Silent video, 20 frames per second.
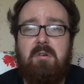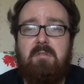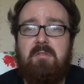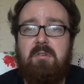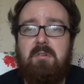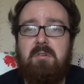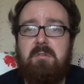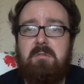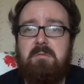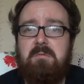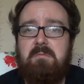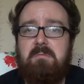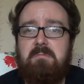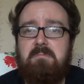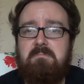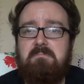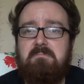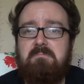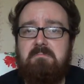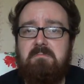a
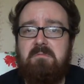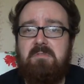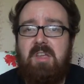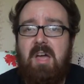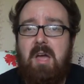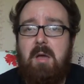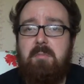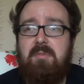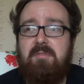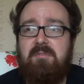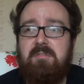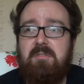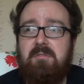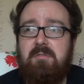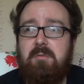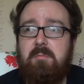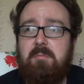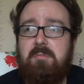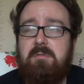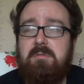depth to
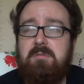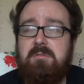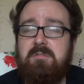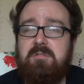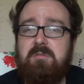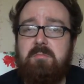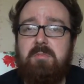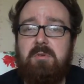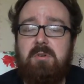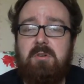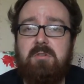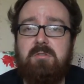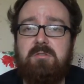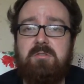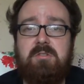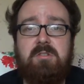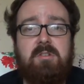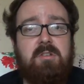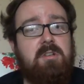them, I suppose.